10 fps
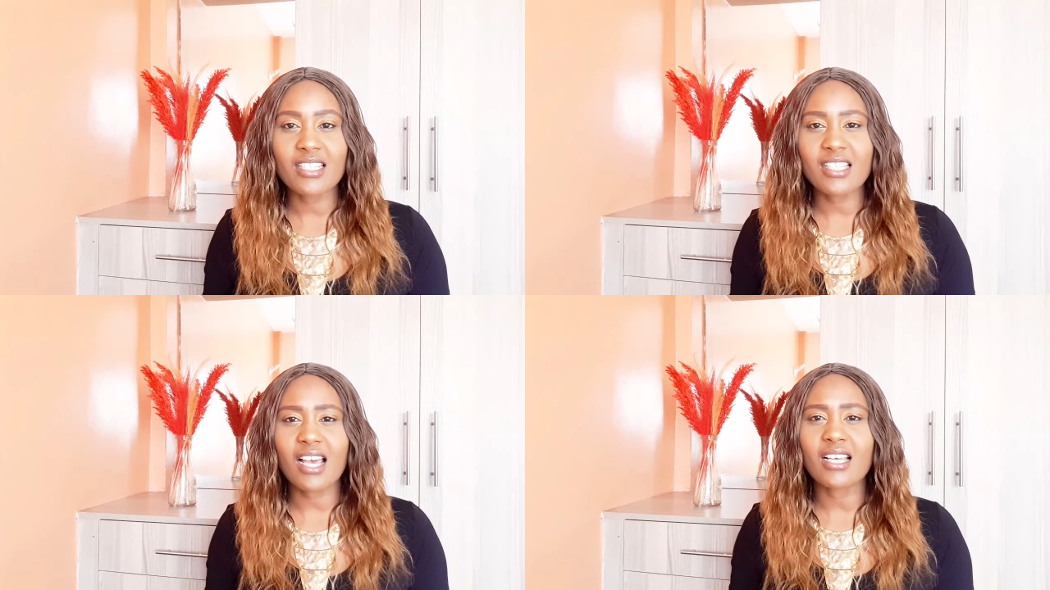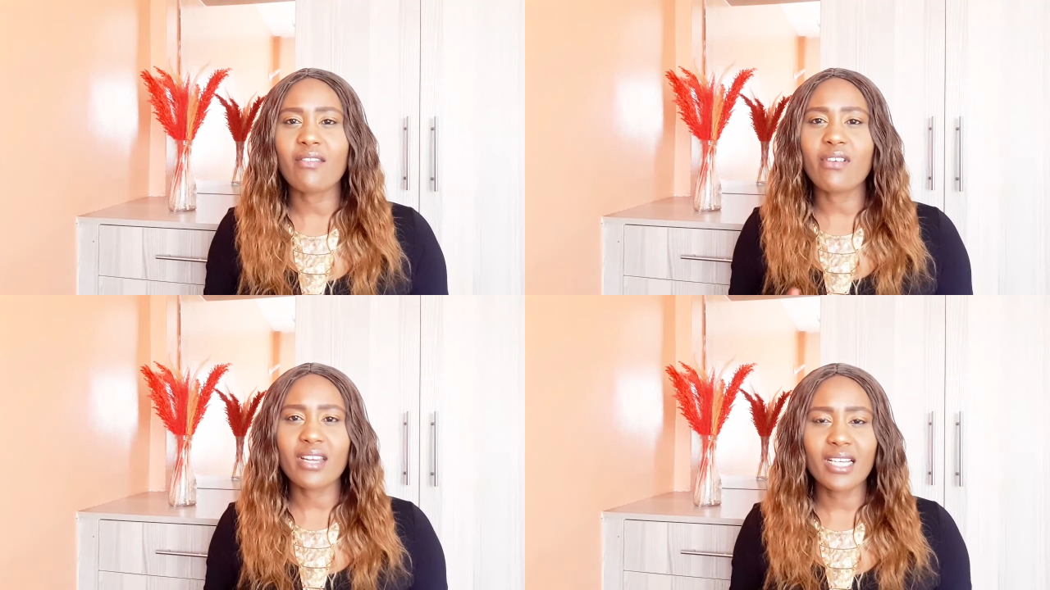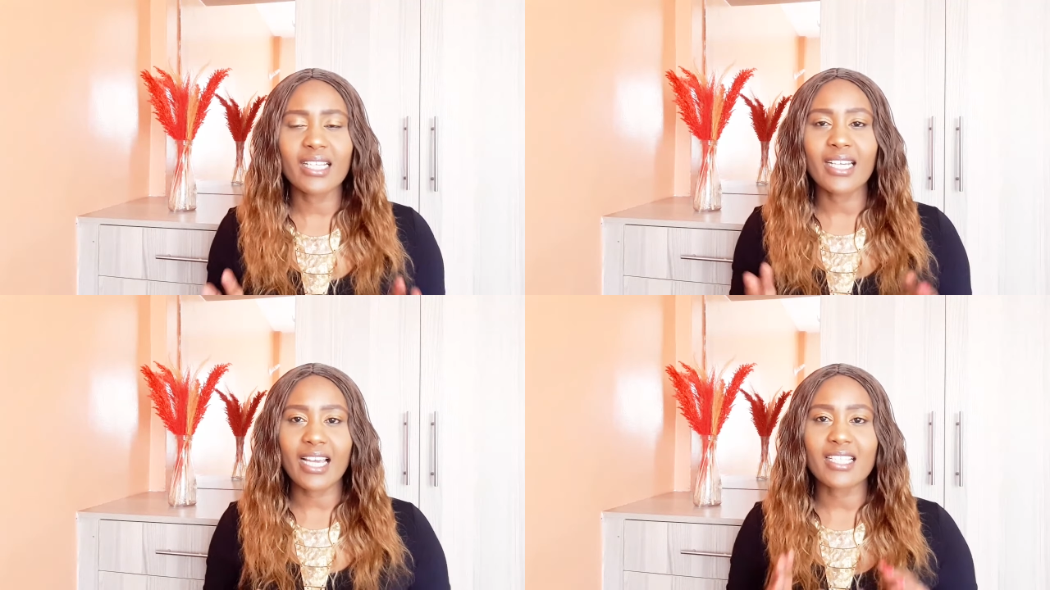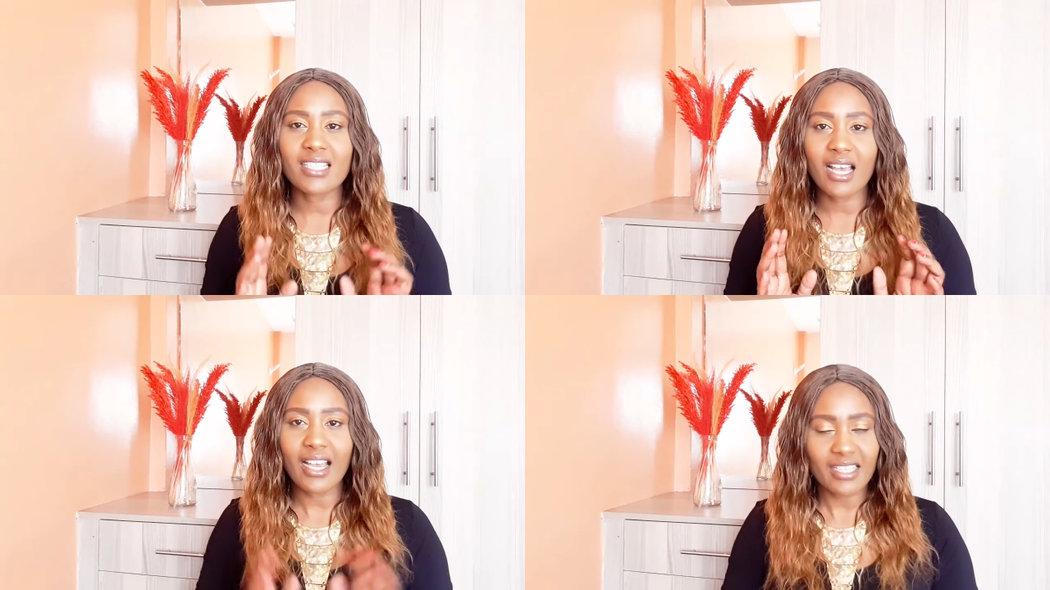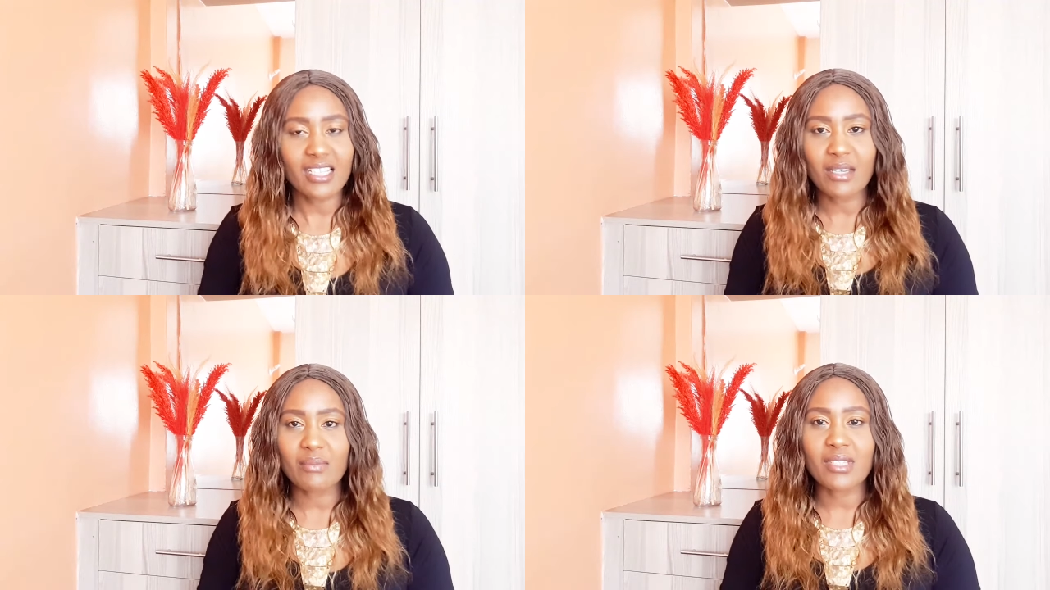these are really nice
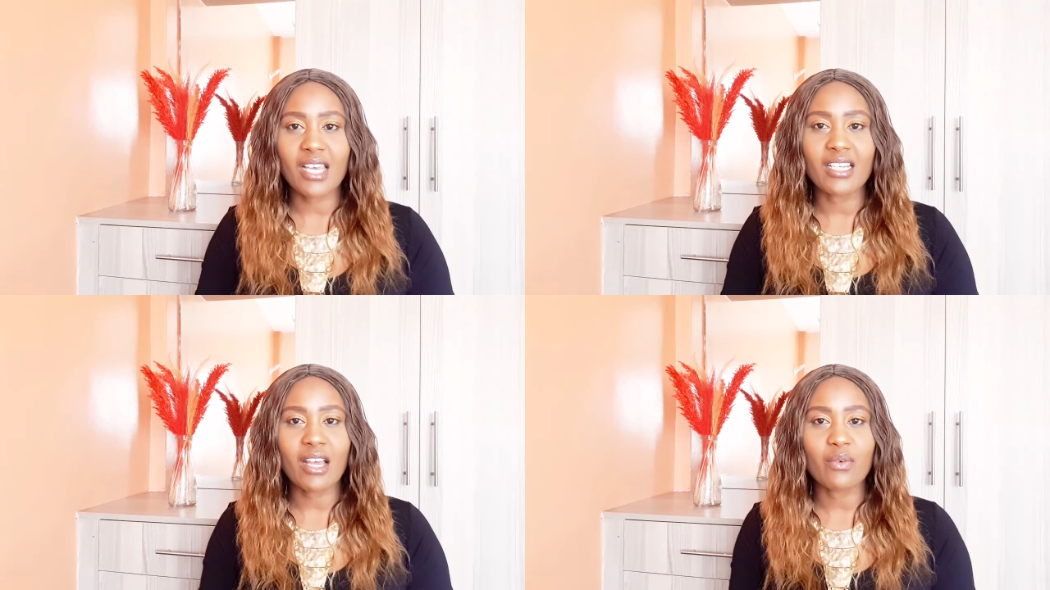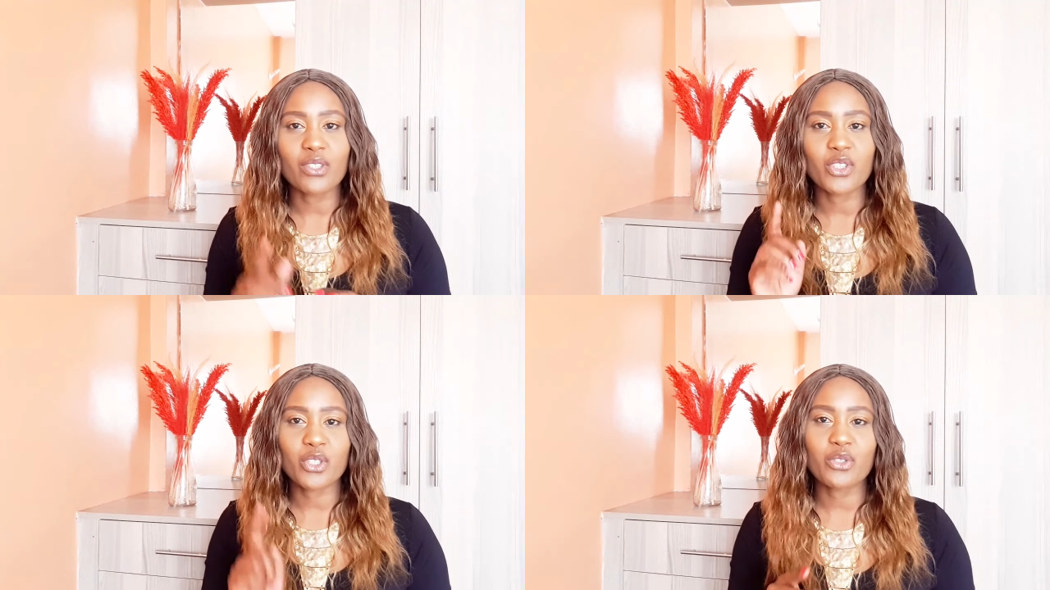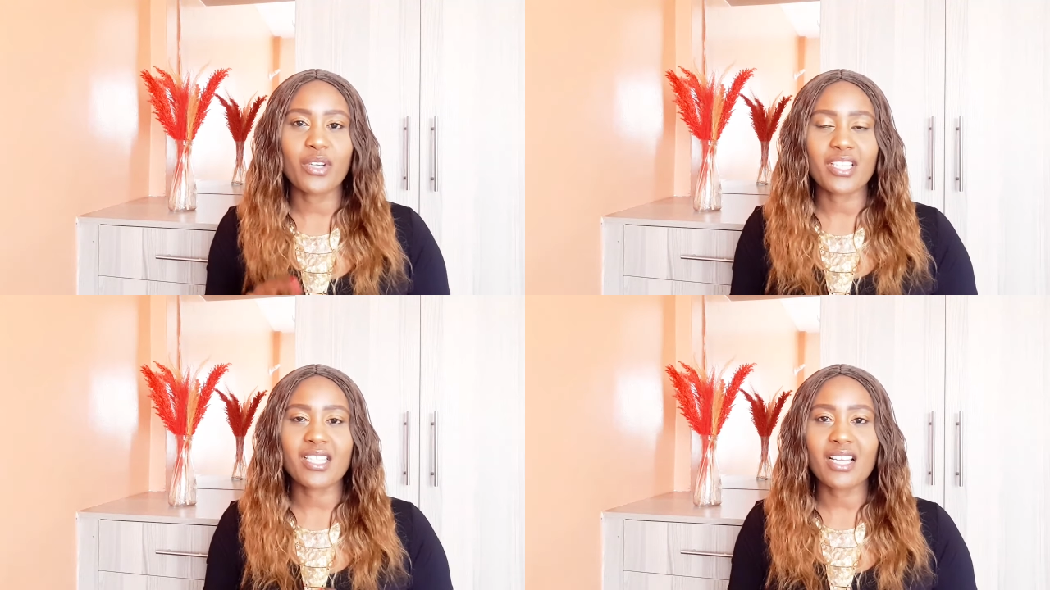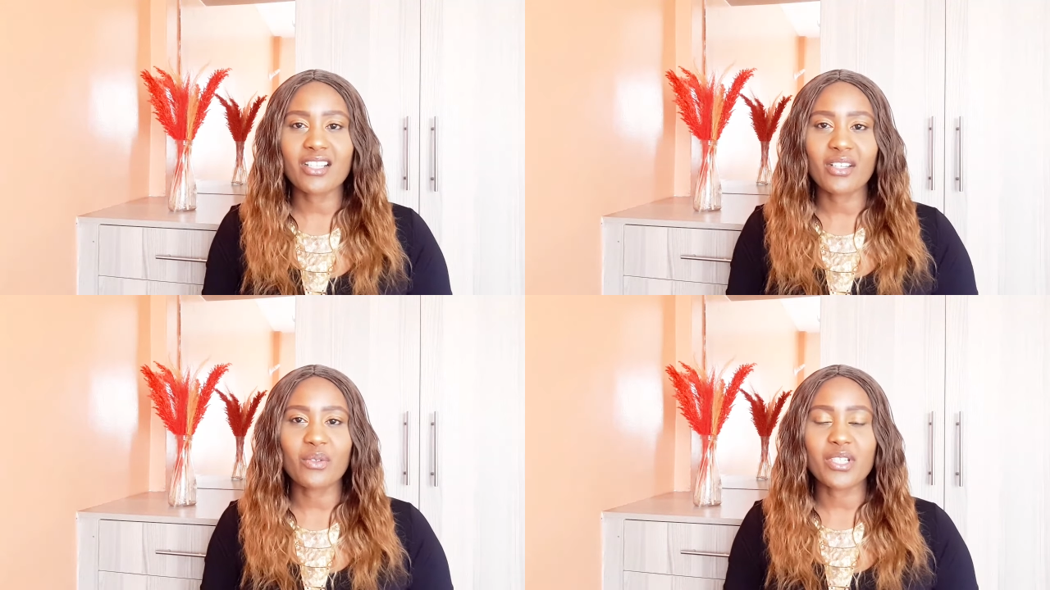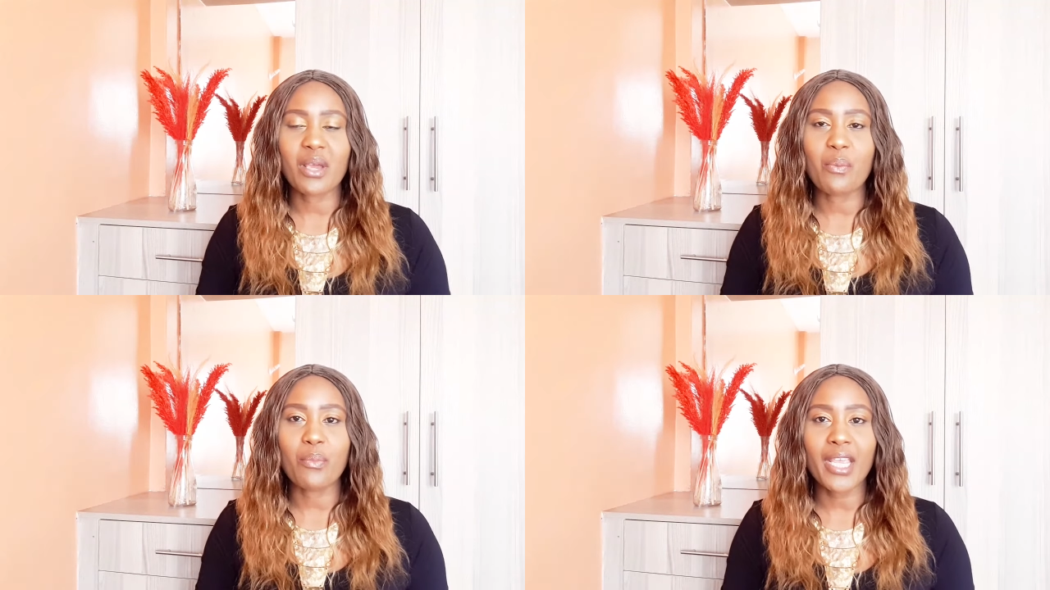items and i will show you exactly what
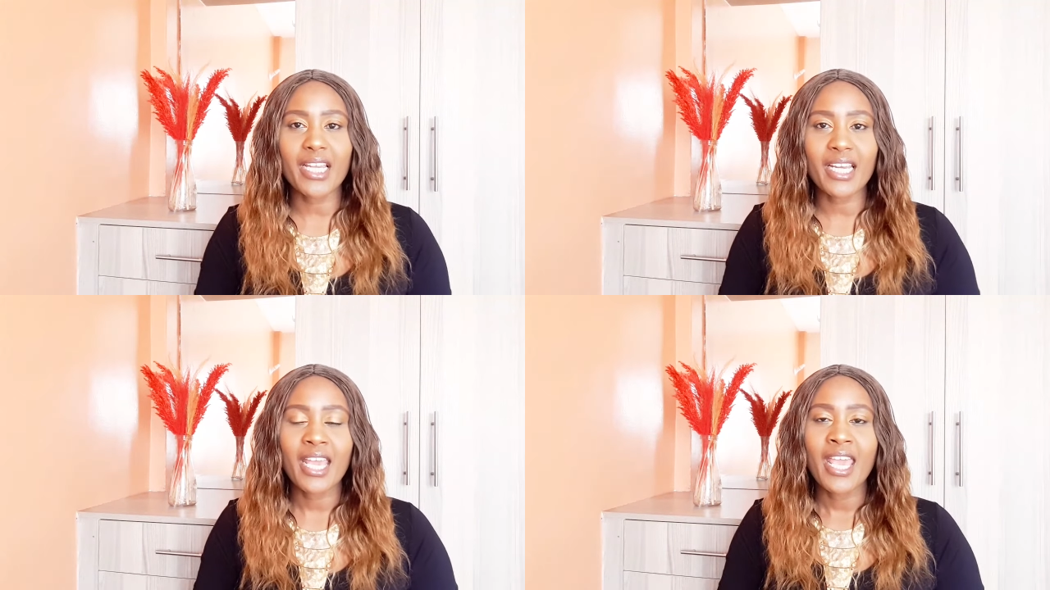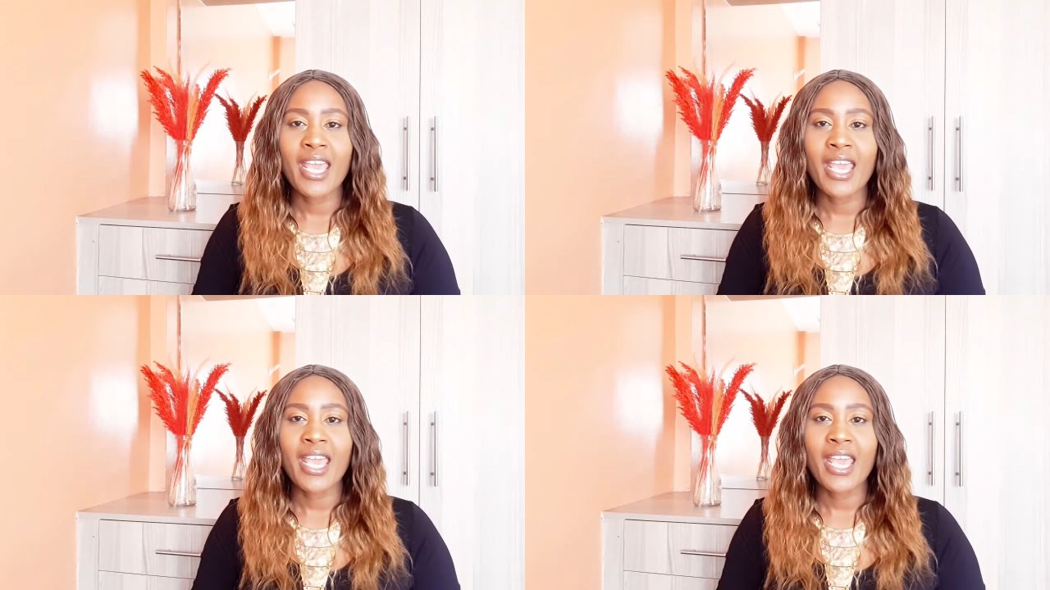i mean